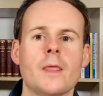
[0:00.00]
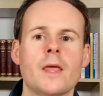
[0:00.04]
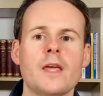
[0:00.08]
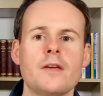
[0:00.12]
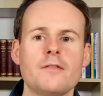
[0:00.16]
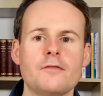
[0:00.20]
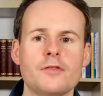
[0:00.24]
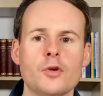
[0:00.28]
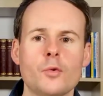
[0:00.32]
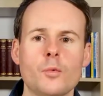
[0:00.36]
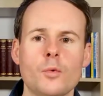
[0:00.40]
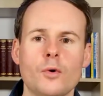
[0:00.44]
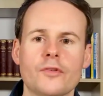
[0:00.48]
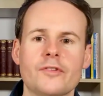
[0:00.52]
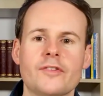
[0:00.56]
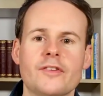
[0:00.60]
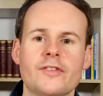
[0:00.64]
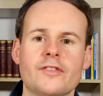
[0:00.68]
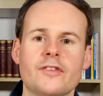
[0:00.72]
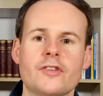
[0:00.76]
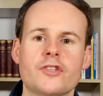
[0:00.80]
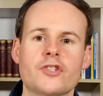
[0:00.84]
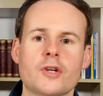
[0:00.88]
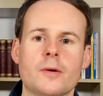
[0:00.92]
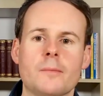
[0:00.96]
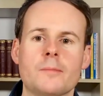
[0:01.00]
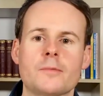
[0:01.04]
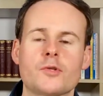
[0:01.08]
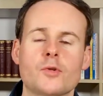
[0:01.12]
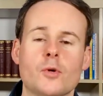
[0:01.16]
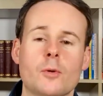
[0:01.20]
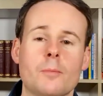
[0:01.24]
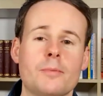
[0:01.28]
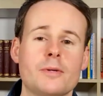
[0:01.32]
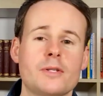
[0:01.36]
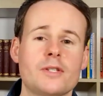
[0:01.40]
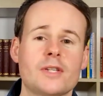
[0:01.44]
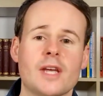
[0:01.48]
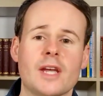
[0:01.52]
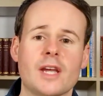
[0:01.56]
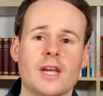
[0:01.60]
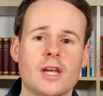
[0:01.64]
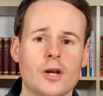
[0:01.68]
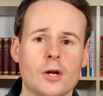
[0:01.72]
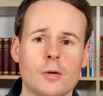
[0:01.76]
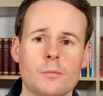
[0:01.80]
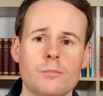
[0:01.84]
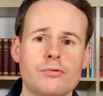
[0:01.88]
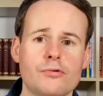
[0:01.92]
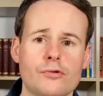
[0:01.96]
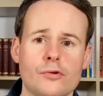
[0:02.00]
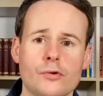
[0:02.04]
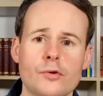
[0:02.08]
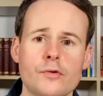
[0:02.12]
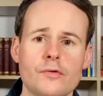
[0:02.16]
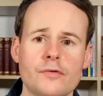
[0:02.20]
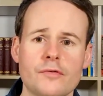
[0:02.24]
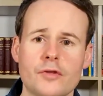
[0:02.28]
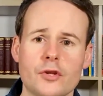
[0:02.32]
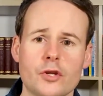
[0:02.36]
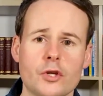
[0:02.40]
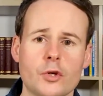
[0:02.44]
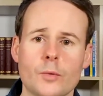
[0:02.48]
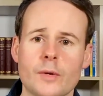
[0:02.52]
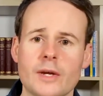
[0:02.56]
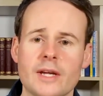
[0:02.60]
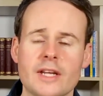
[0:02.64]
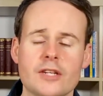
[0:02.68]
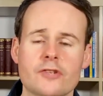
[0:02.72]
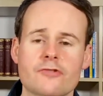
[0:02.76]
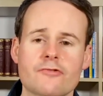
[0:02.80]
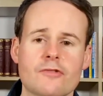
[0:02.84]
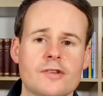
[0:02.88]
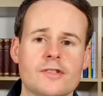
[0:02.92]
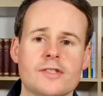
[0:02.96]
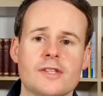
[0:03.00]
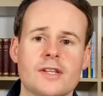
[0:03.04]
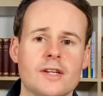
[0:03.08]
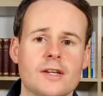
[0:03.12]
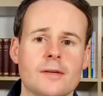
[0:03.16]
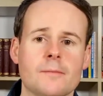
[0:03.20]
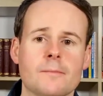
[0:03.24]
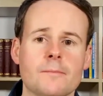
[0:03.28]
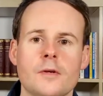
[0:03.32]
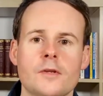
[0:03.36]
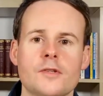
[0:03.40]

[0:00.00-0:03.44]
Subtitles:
if you wanted to jump to a particular proof that you were interested in.